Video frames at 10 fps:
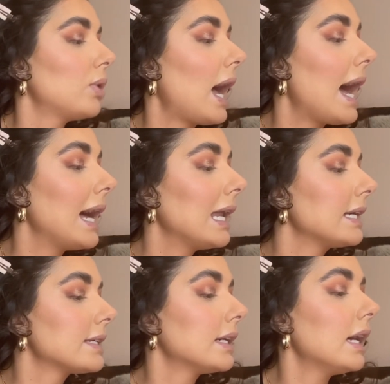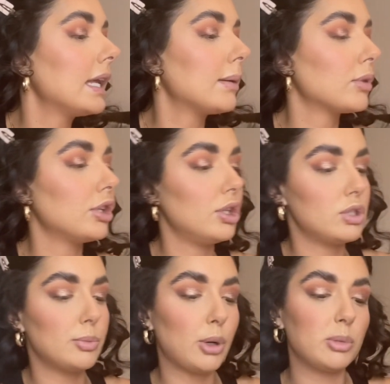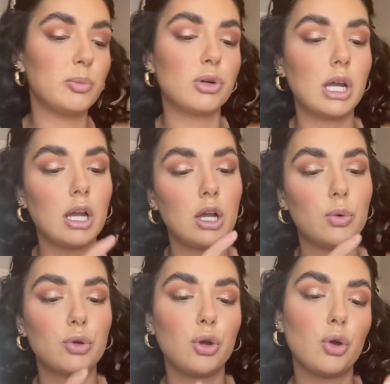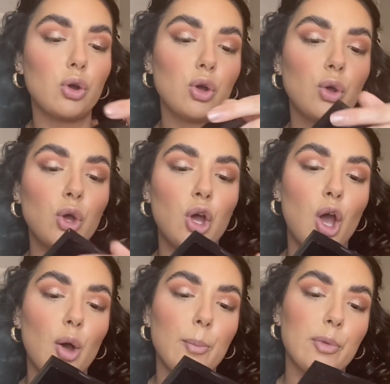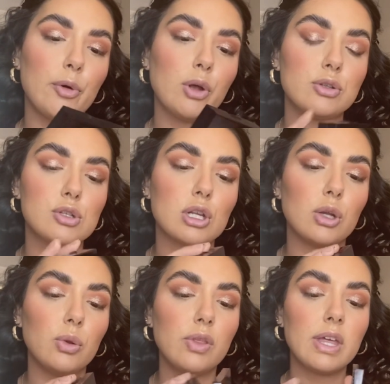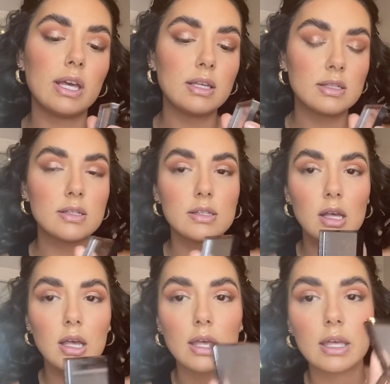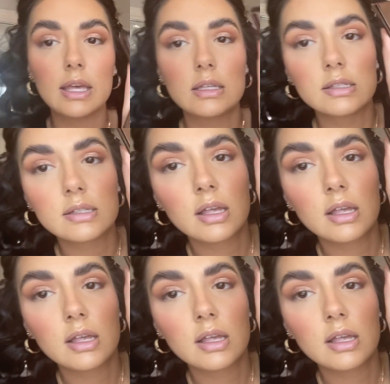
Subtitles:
highlighter, and I'm gonna use the Bobbi Brown Bronze Glow. This is,